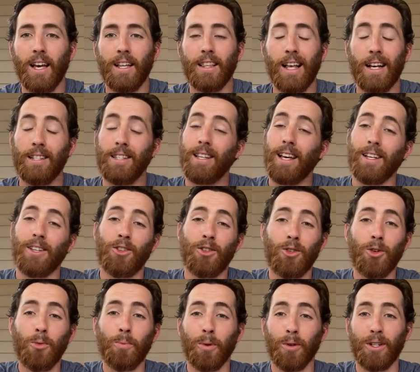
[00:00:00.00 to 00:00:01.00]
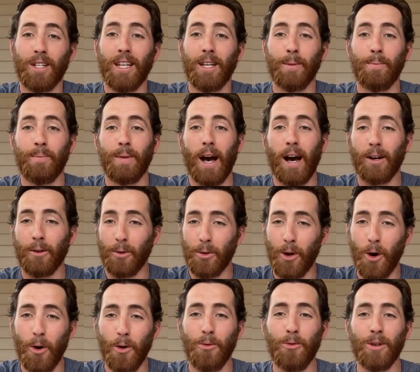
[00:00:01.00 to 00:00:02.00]
That's like super deep. I don't
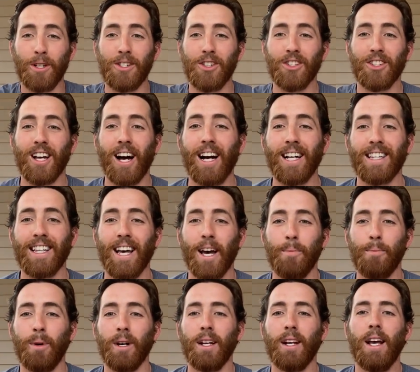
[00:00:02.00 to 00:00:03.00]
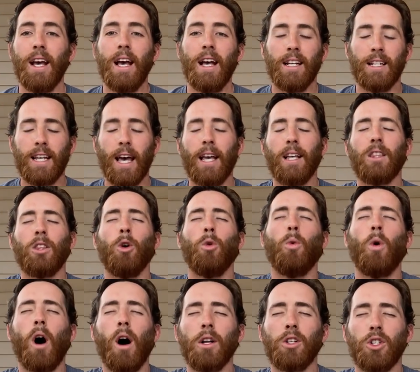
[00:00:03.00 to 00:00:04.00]
know if we just got that, but take the
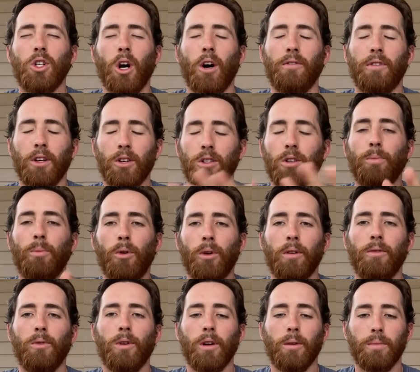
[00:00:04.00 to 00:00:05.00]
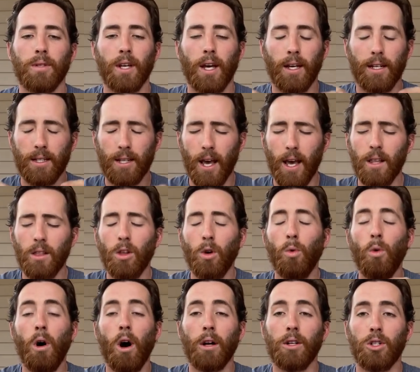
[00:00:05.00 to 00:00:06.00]
watch off. Here's the point of what I'm saying. Take the
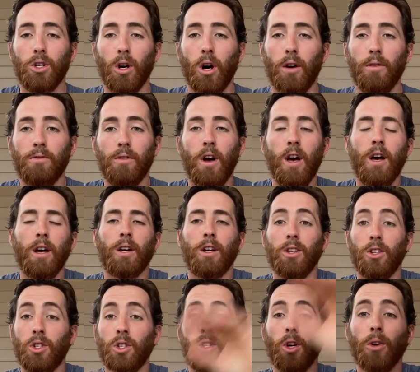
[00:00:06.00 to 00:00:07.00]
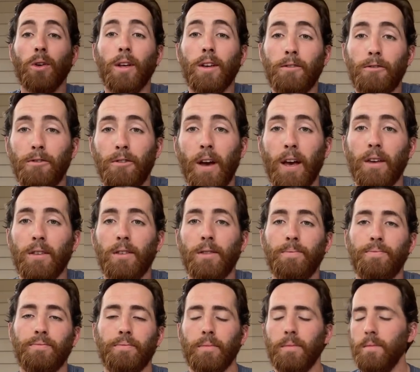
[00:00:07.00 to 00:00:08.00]
watch off concerning faith.
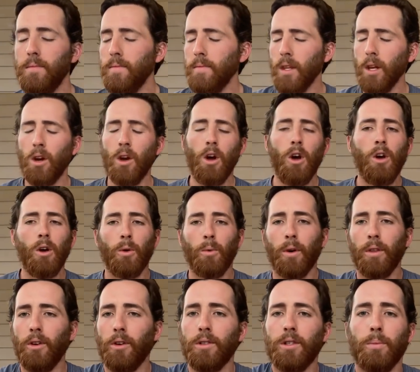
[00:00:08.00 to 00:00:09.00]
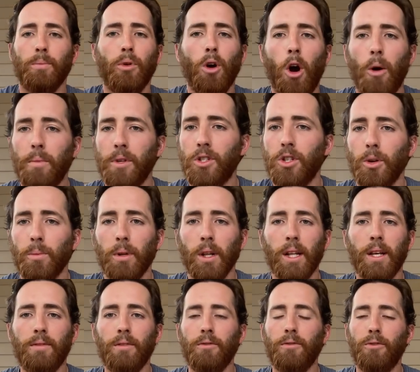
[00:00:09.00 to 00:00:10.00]
Whether it's a promise you're
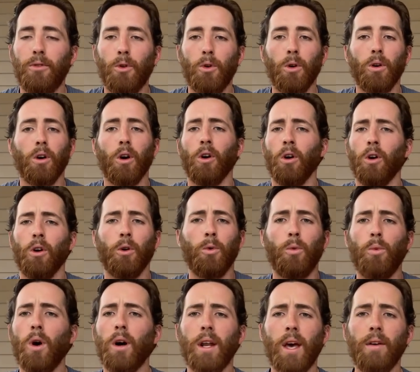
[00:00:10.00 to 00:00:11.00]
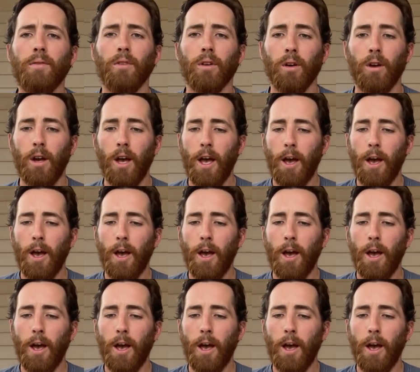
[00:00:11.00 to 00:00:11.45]
believing for or whatever,